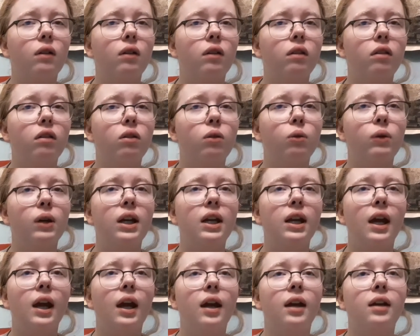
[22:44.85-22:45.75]
3
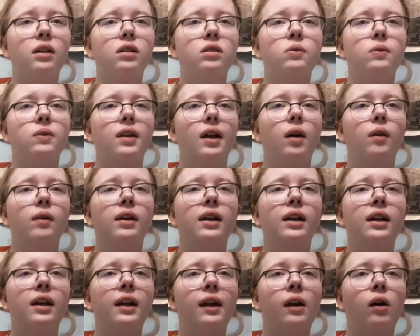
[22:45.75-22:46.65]
days without
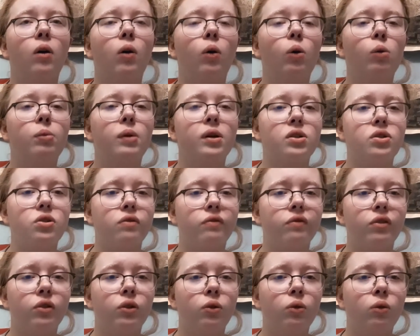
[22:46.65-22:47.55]
eating a whole bunch of
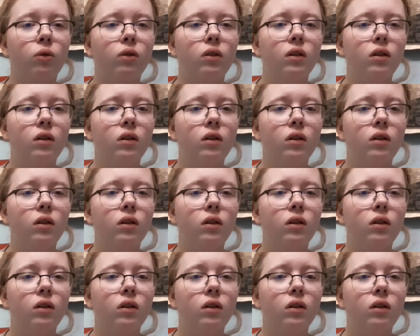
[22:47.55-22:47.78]
food.